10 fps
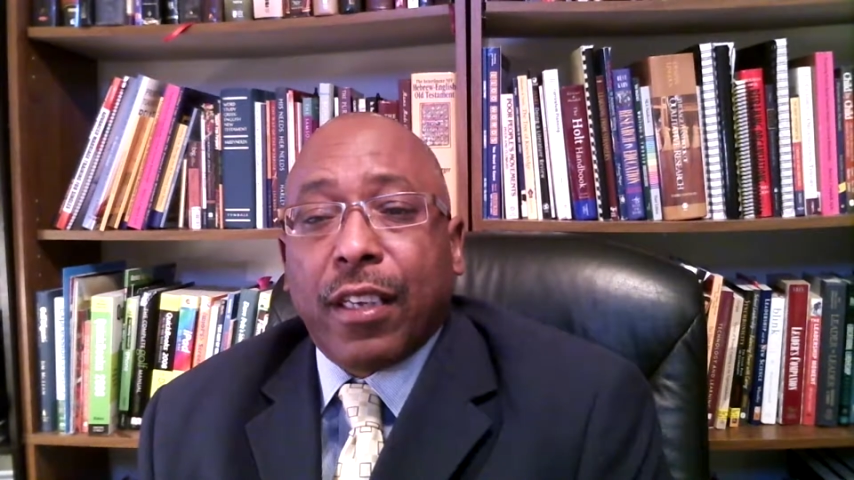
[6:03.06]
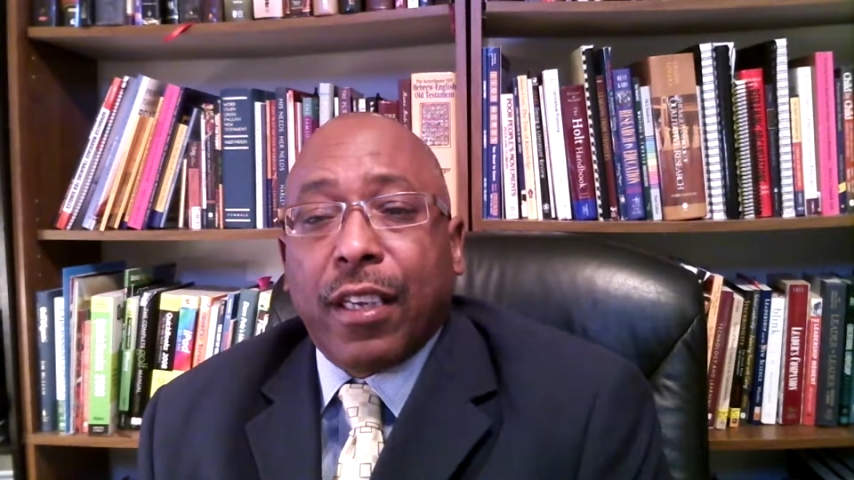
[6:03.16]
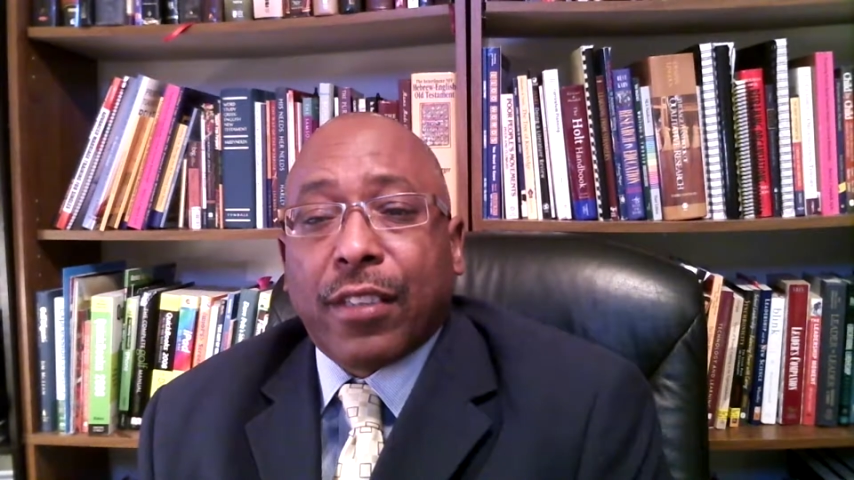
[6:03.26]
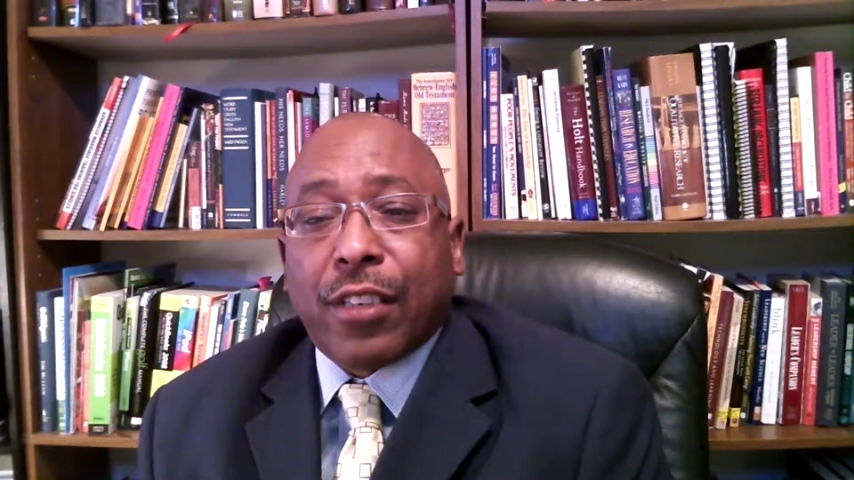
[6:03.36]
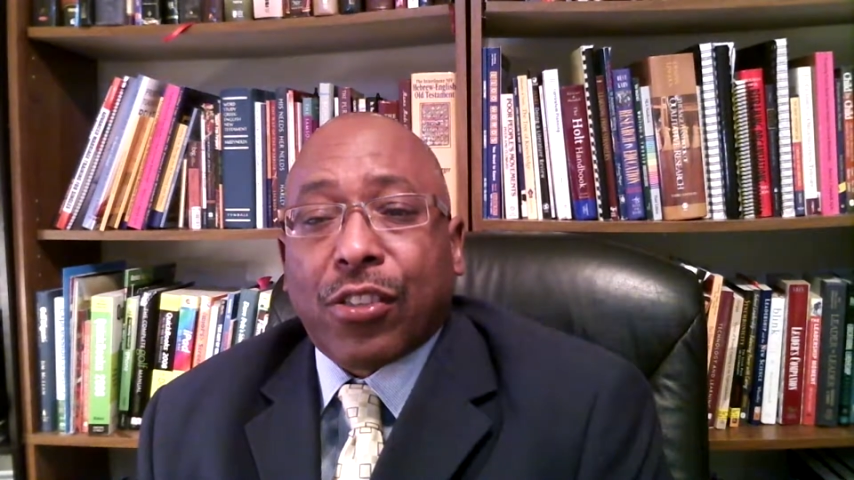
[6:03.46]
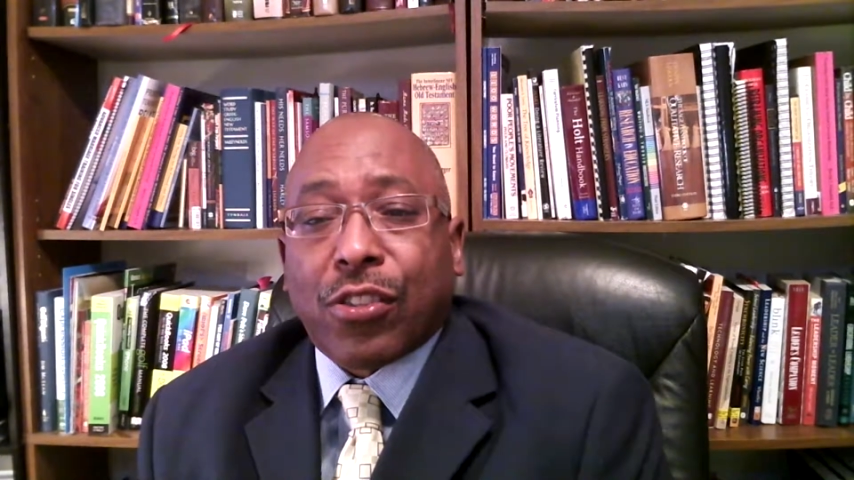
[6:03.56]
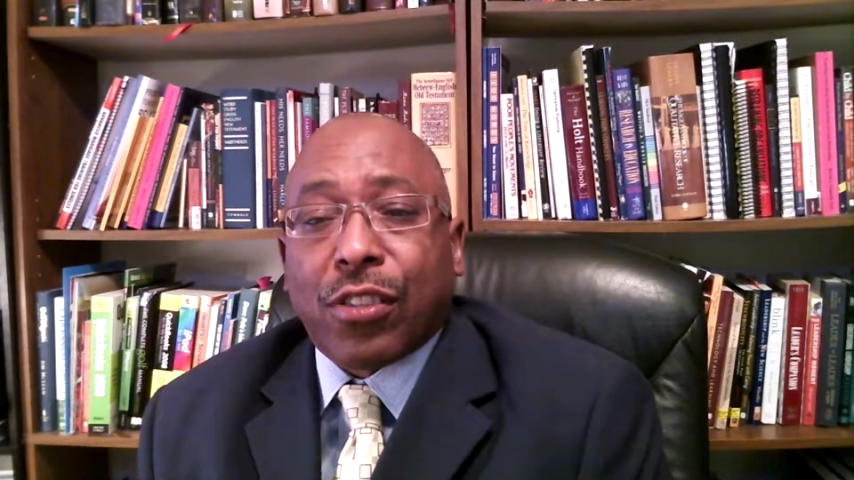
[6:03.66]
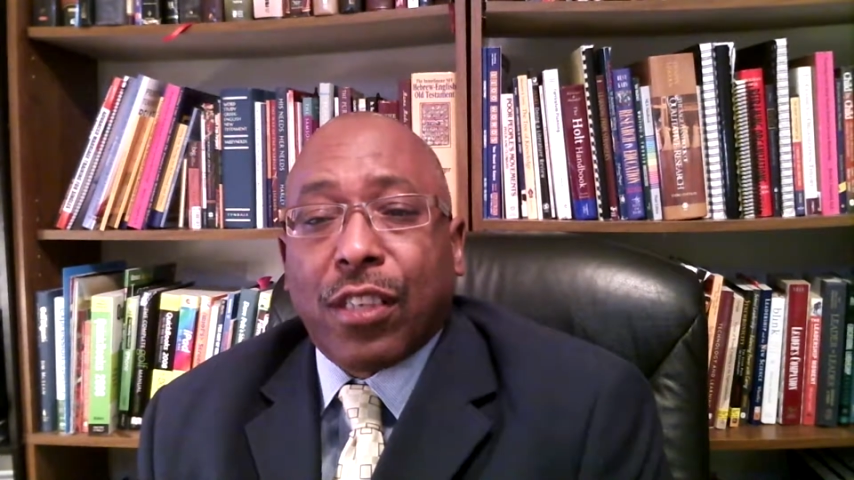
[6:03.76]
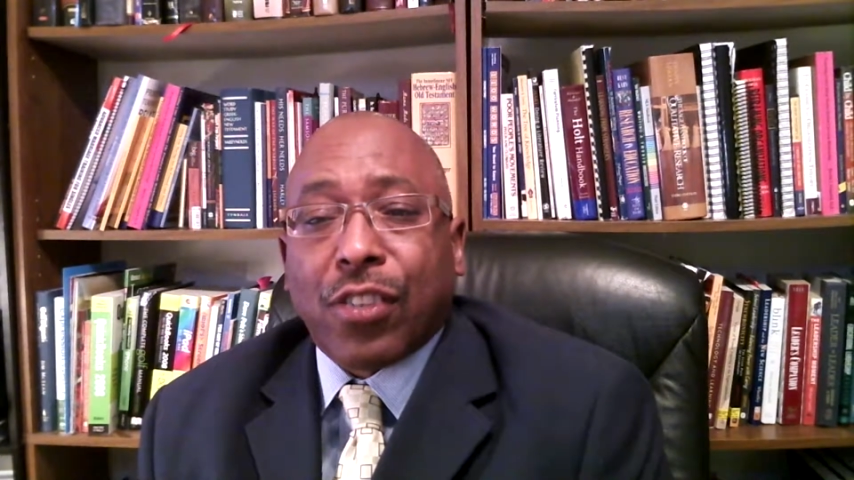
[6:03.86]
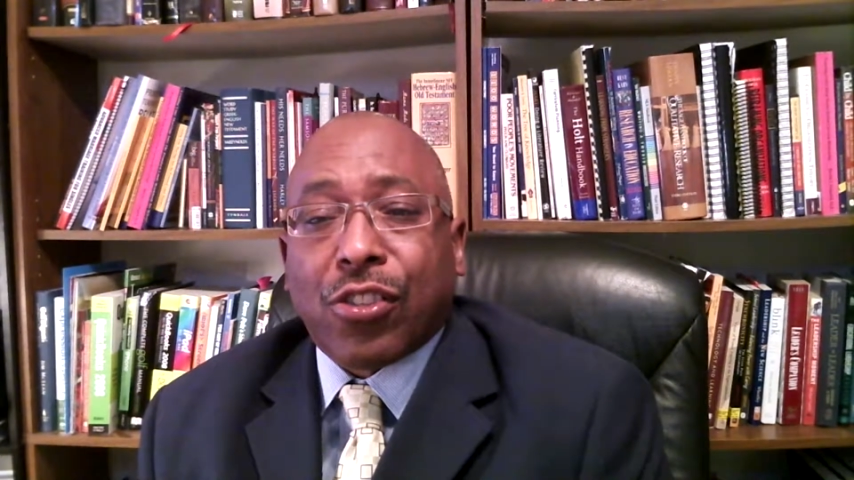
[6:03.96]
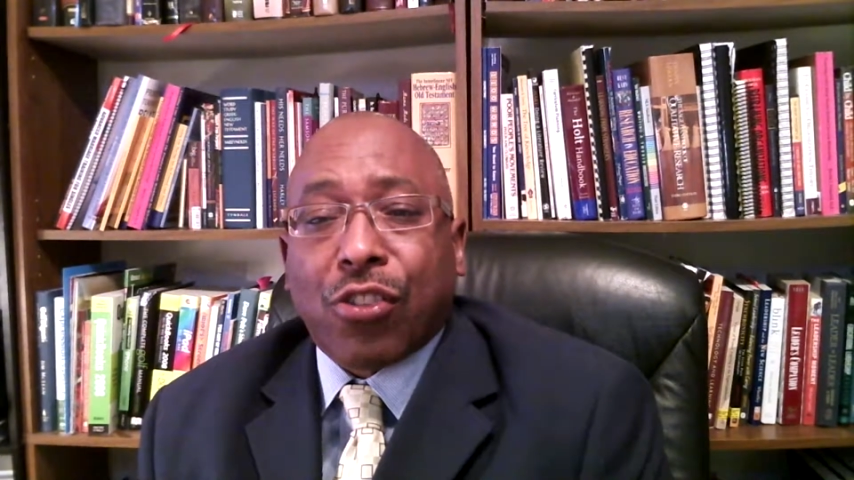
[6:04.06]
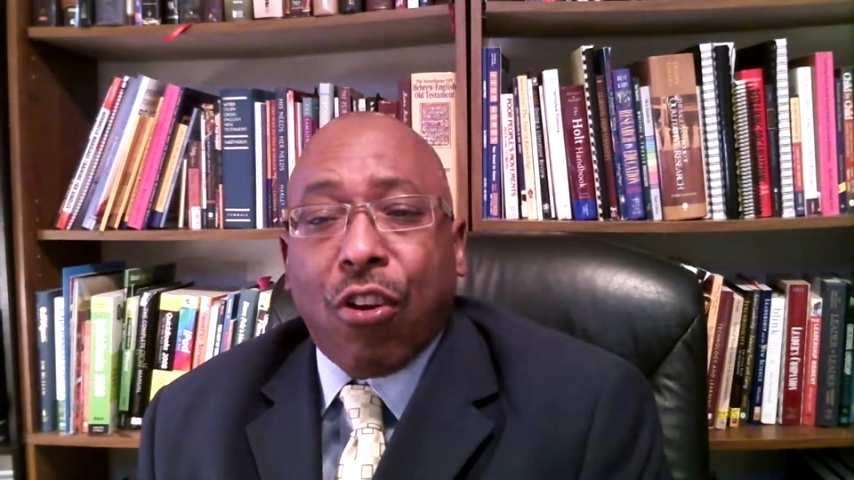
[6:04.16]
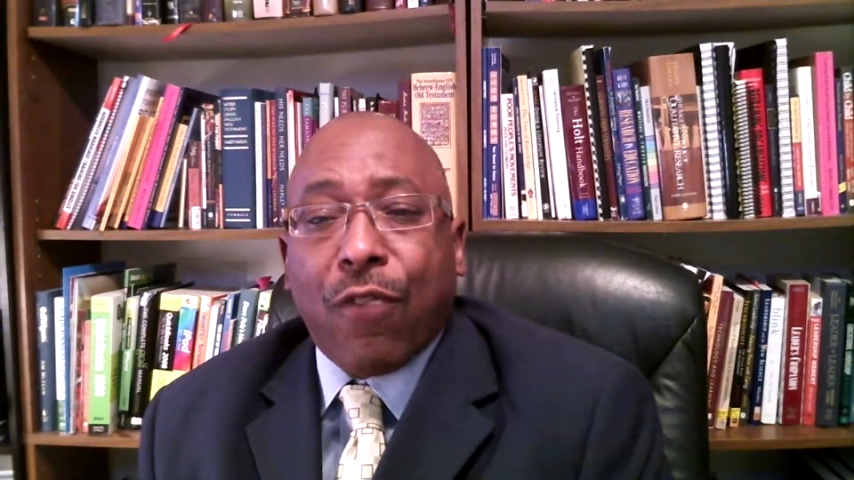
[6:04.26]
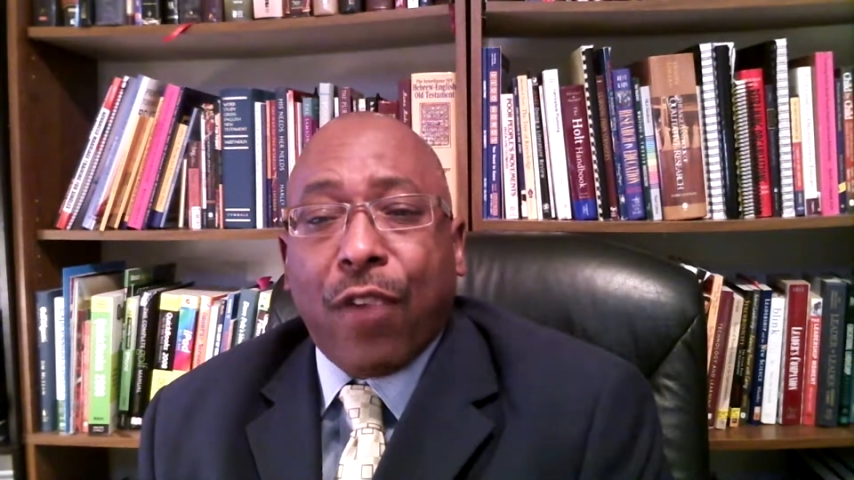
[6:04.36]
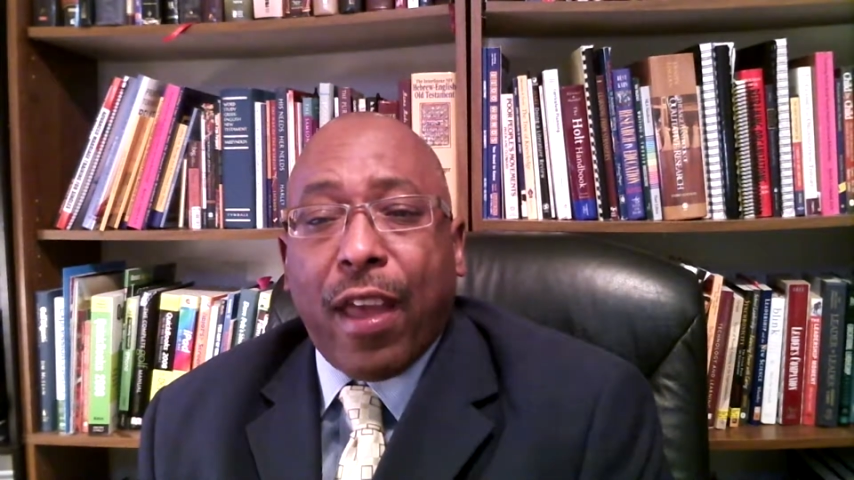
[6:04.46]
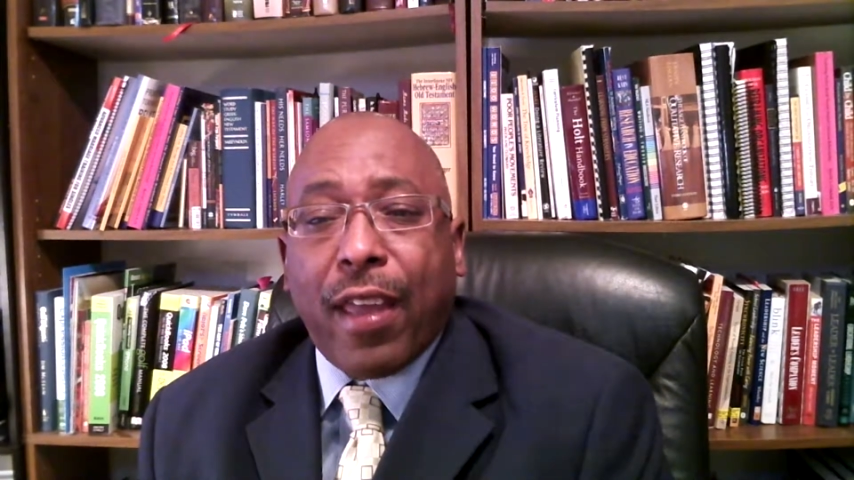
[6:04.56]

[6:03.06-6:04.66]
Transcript: this survey